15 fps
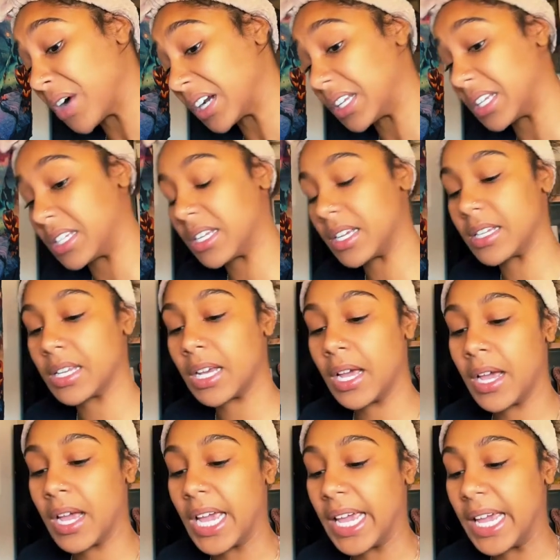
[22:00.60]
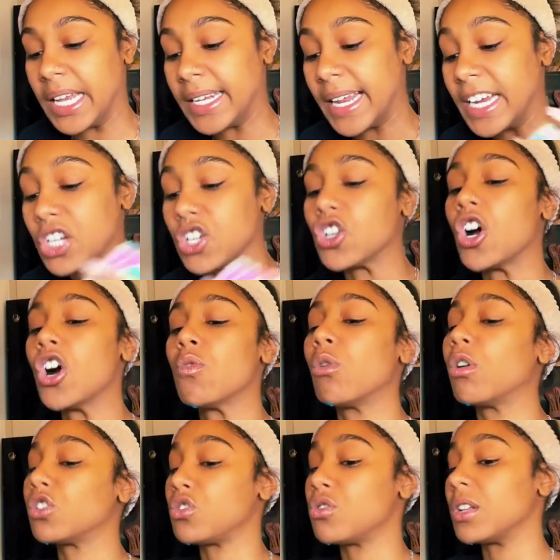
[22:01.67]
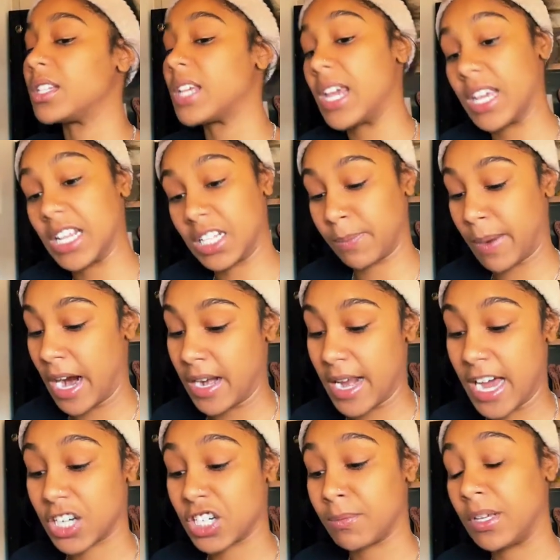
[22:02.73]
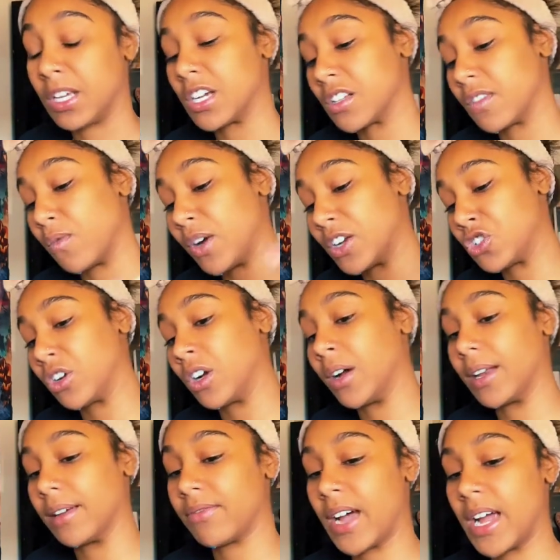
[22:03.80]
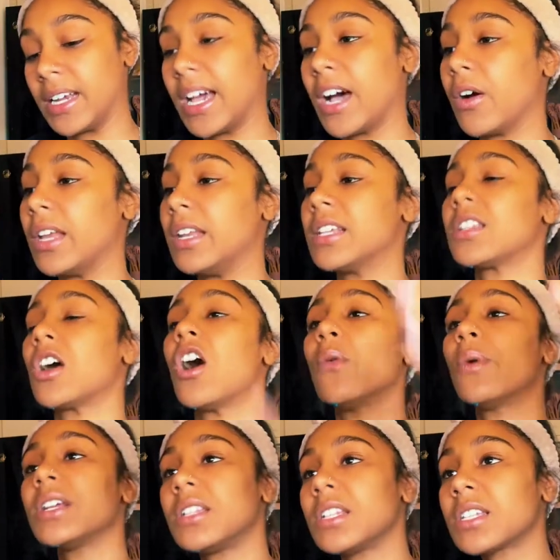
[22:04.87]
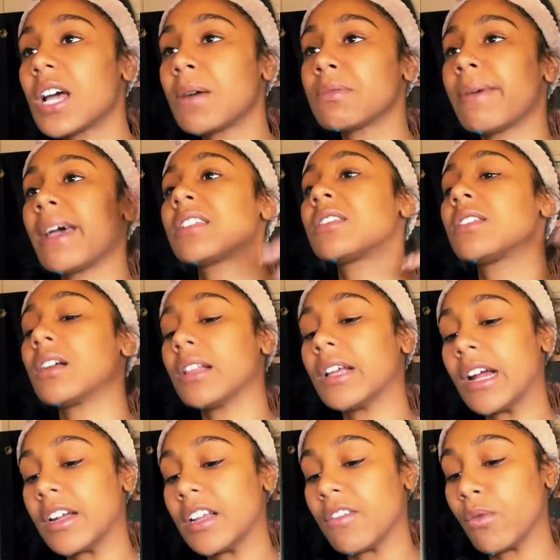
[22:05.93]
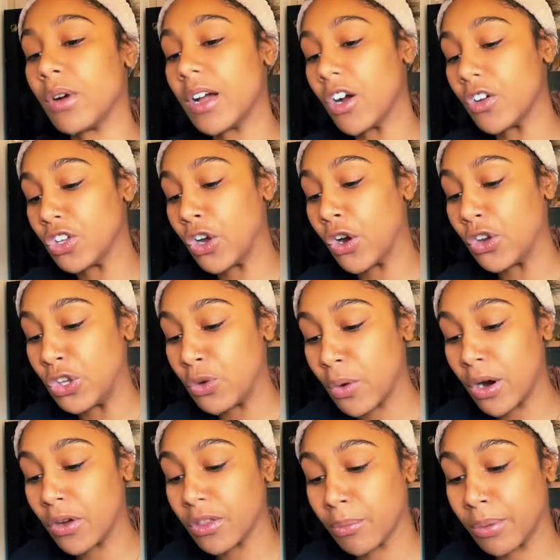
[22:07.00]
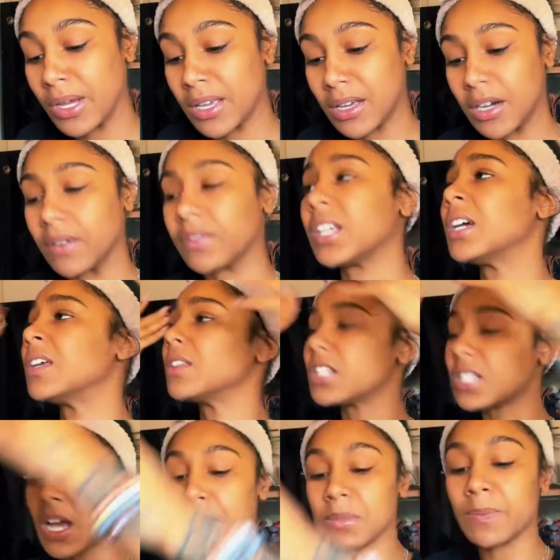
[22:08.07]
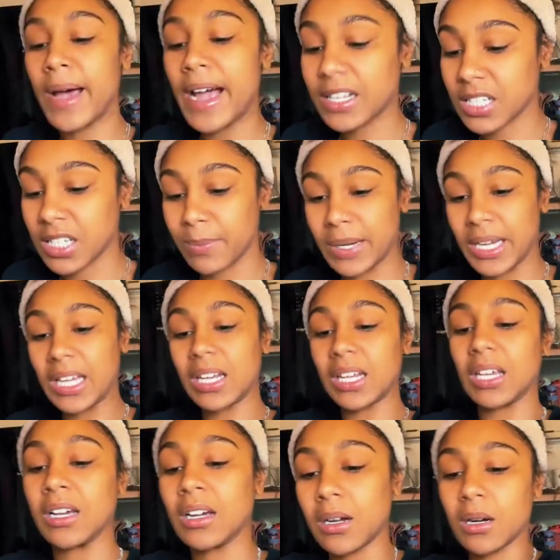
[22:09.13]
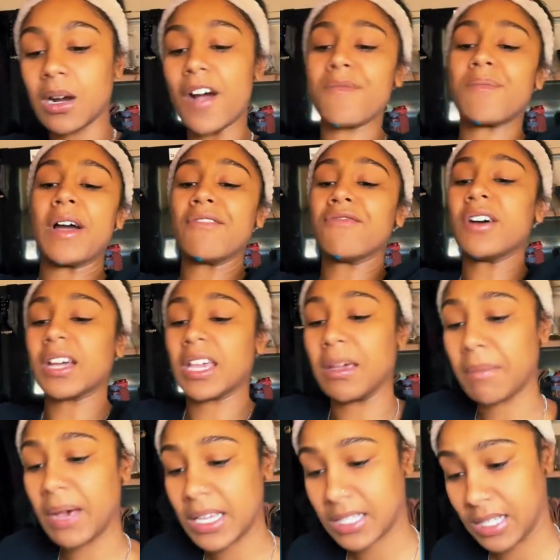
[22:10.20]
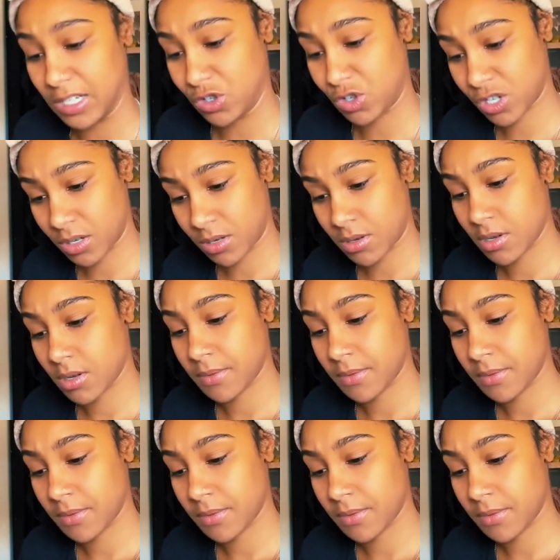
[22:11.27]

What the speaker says: the fuck this is, they don't want you to take inspired action because of what you're going to find out. And this comes back to the clarity of what you were on the brink of. This comes back to the beginning of my fucking message.